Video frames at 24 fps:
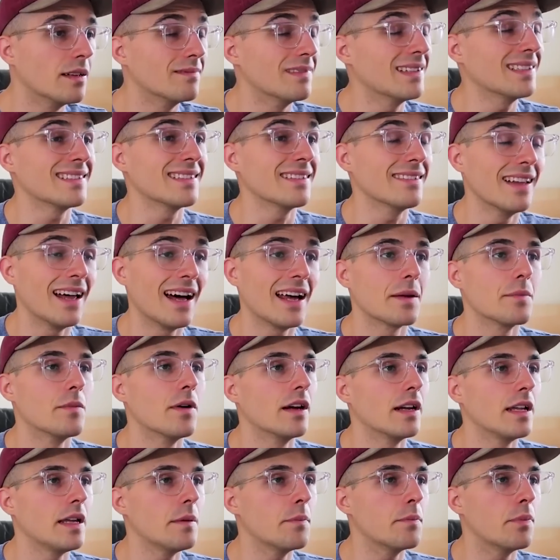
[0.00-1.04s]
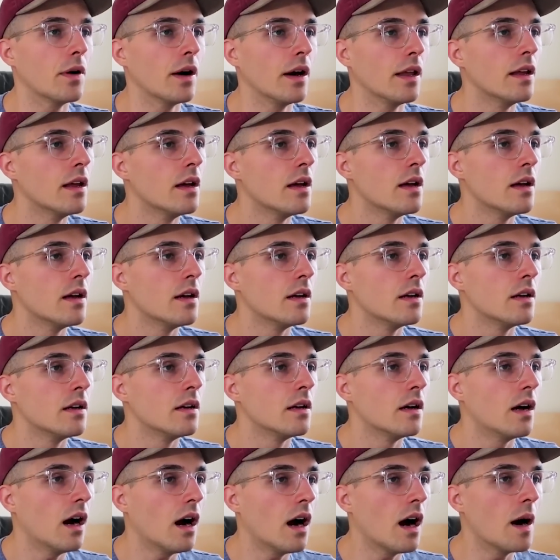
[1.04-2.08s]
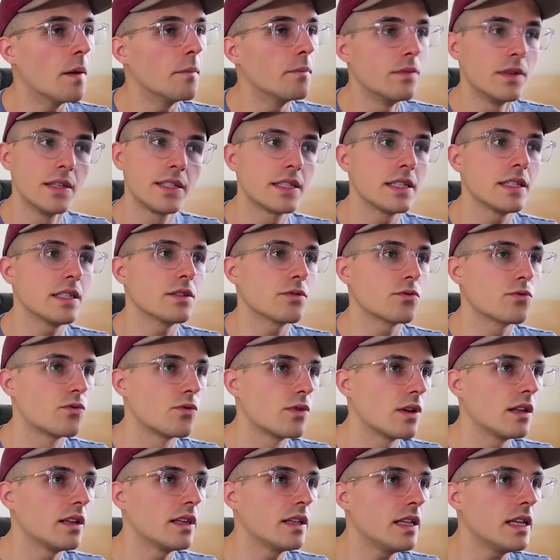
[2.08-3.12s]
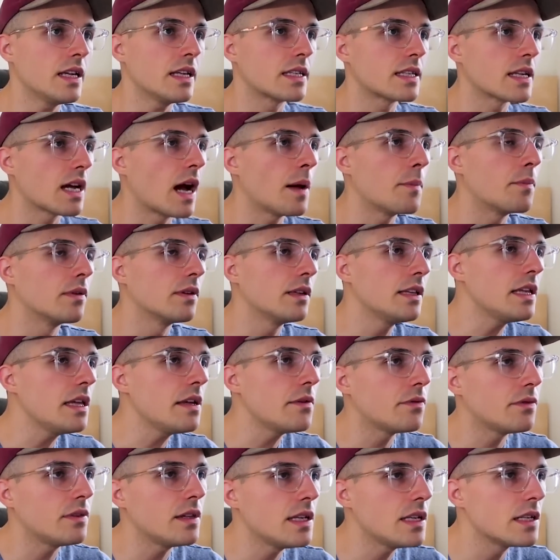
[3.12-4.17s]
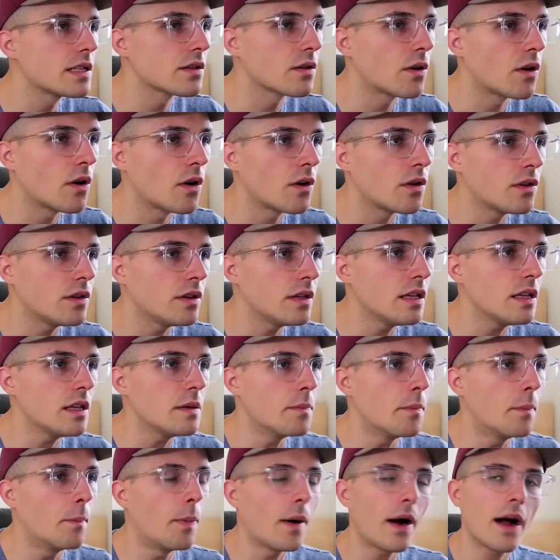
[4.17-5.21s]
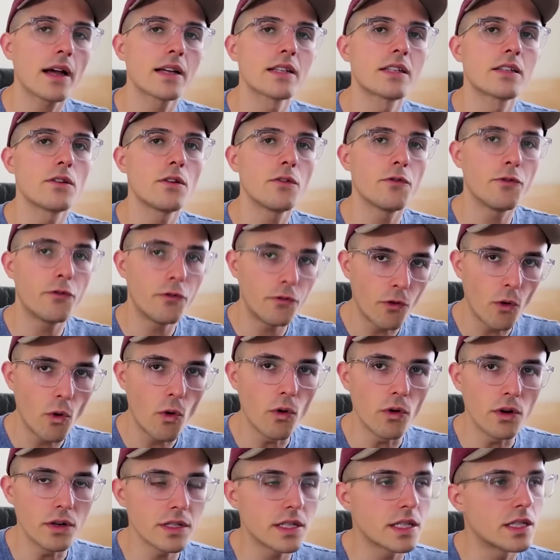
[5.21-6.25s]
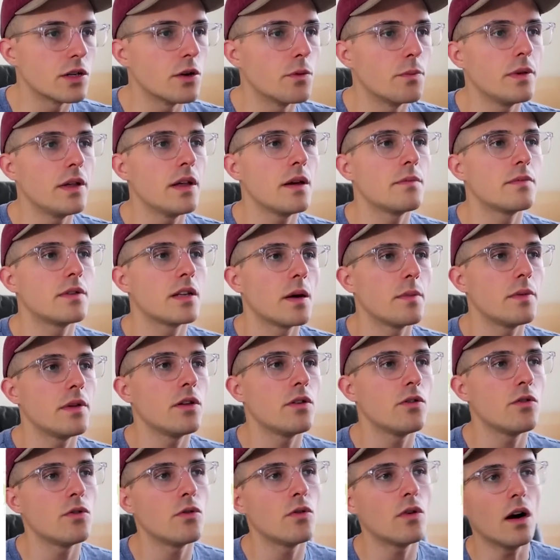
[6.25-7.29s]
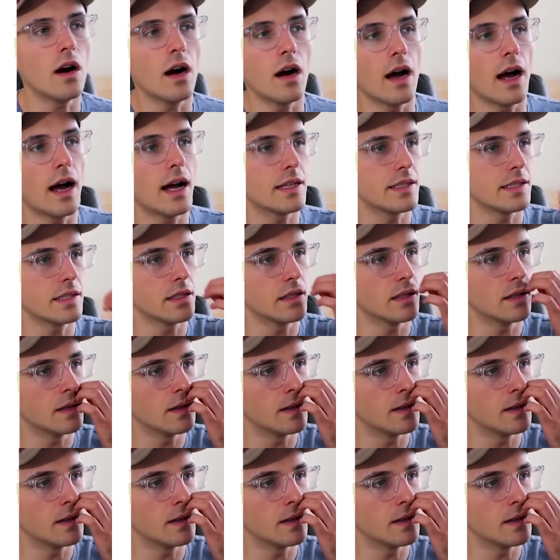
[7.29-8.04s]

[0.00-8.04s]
it. That's a lot of money, but this thing is really neat. I believe these are the Boxer 4s. So BMW has